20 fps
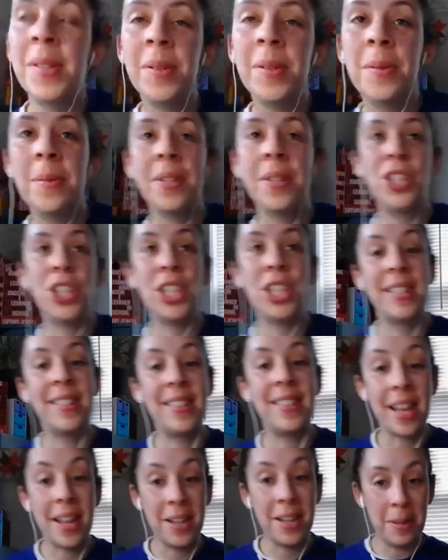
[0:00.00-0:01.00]
who will just
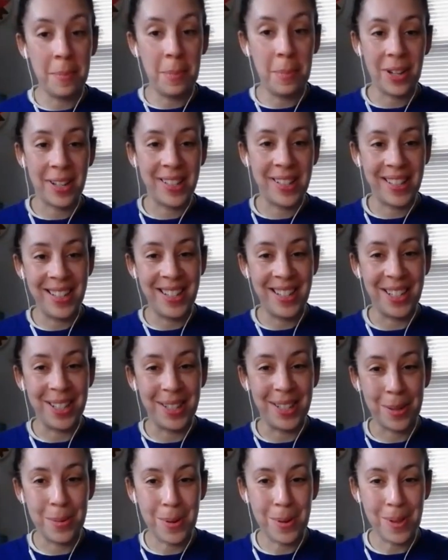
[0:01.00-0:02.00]
send books into
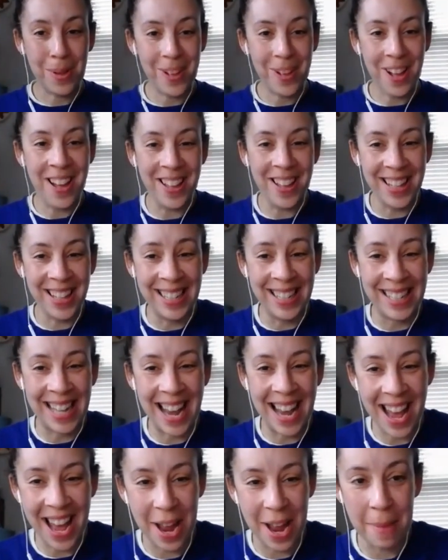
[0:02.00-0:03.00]
school all the
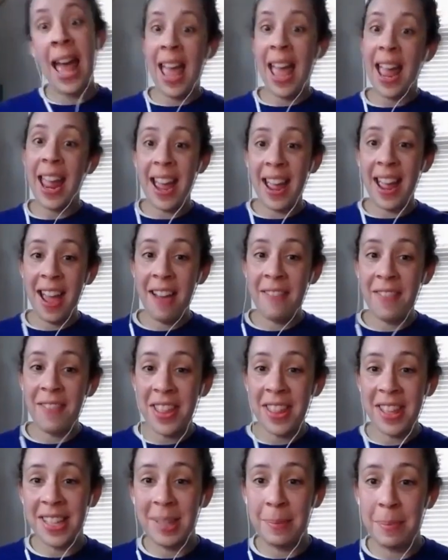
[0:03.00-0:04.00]
time. Hey, I have all
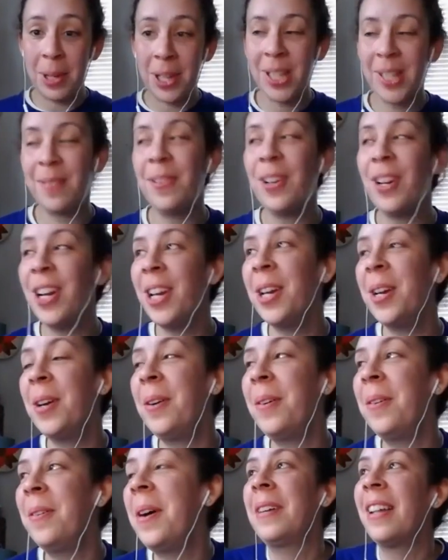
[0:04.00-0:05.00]
these books for
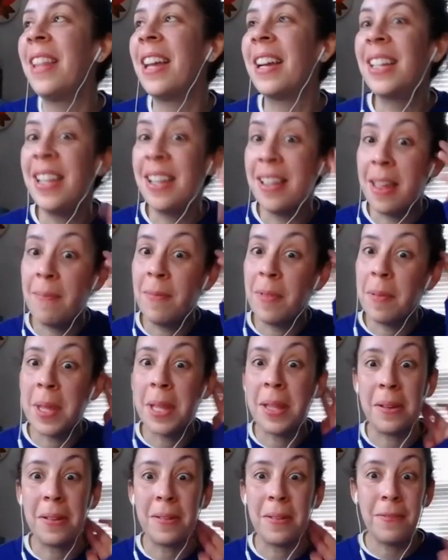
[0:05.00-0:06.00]
you, collecting them from the
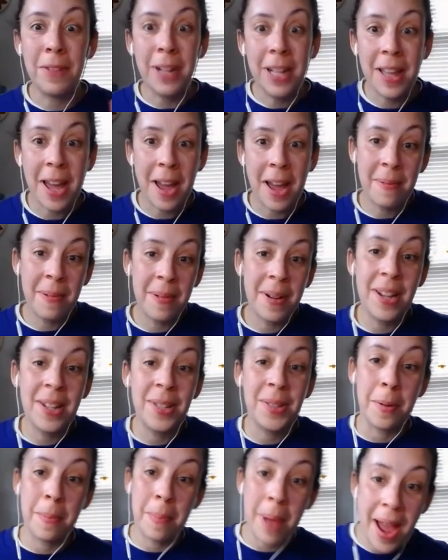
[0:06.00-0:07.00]
little free libraries
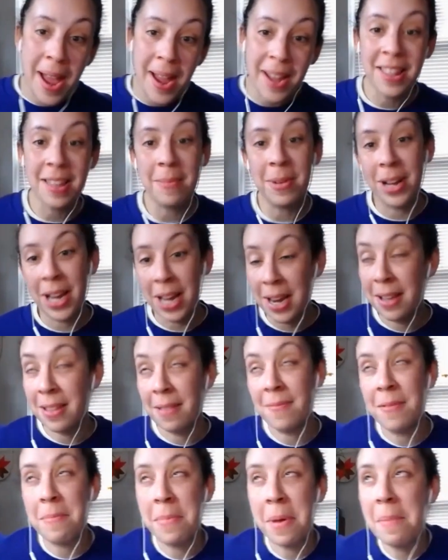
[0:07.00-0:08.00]
or buying them or getting them
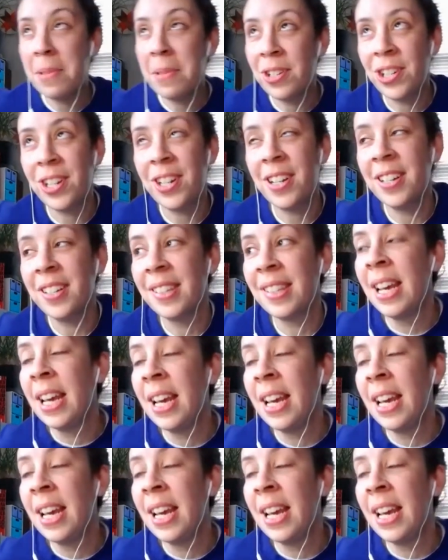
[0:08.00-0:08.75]
from publishers.